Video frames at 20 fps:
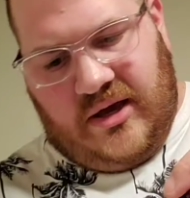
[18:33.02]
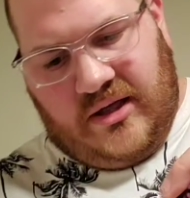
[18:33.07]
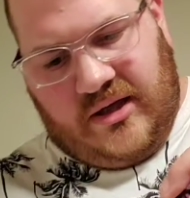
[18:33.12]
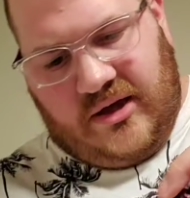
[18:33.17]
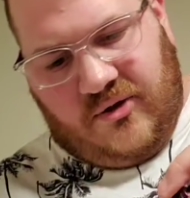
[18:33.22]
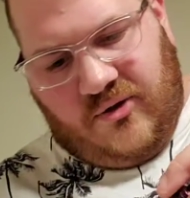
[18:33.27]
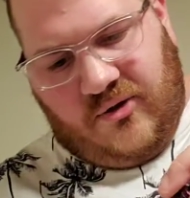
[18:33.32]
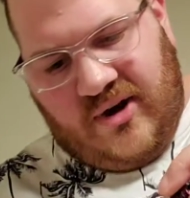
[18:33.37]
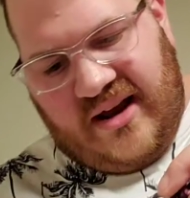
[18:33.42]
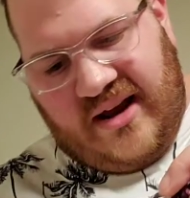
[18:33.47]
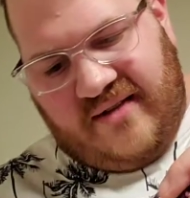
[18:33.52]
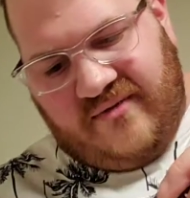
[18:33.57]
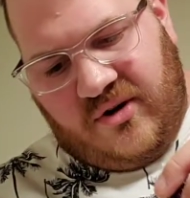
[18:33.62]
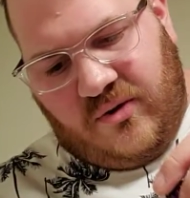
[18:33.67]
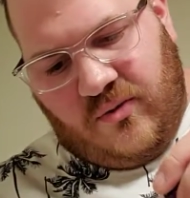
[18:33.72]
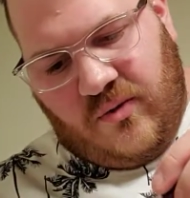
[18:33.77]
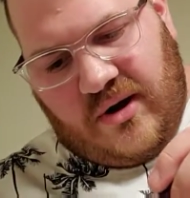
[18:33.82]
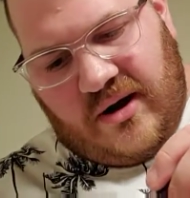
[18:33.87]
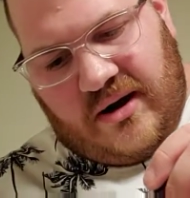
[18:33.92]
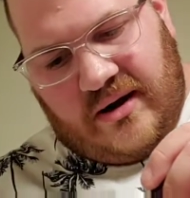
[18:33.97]
Yeah, like
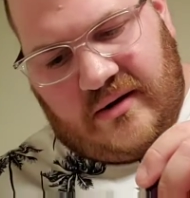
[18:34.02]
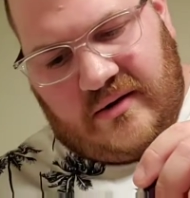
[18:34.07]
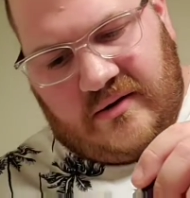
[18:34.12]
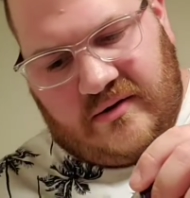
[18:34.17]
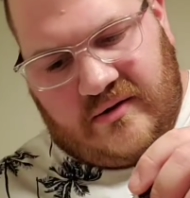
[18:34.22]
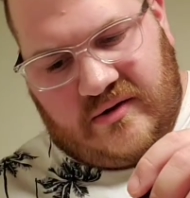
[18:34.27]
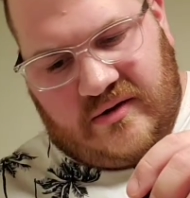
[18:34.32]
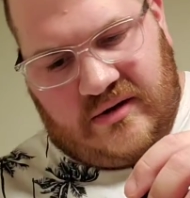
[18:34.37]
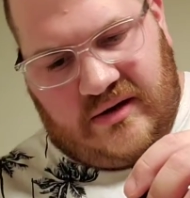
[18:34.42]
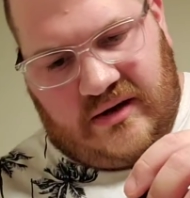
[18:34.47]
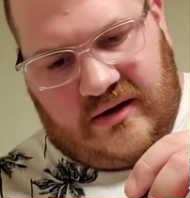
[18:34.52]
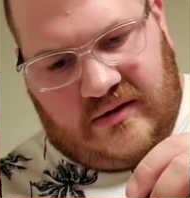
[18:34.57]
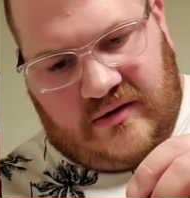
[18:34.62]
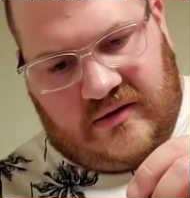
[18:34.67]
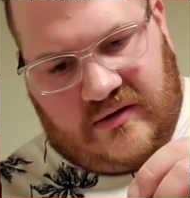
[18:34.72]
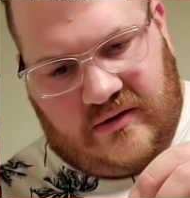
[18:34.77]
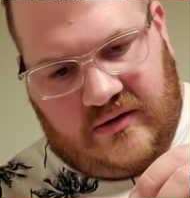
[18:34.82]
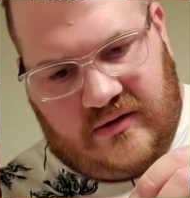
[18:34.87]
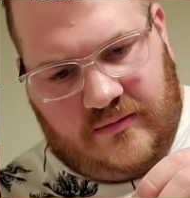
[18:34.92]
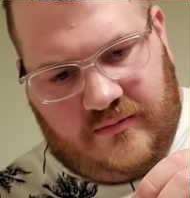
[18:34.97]
craving wise,
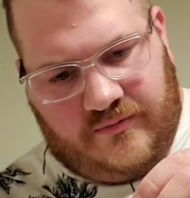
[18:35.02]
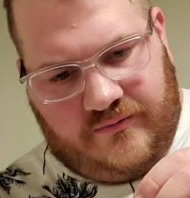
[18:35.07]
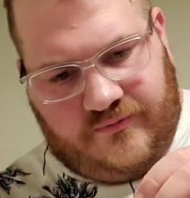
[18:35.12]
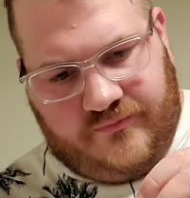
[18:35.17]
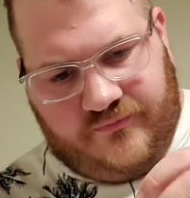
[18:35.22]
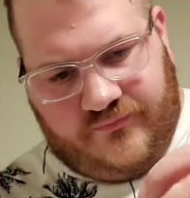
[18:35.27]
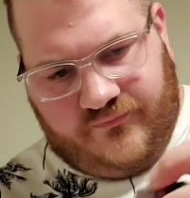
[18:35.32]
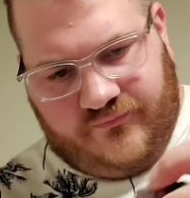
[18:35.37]
it's,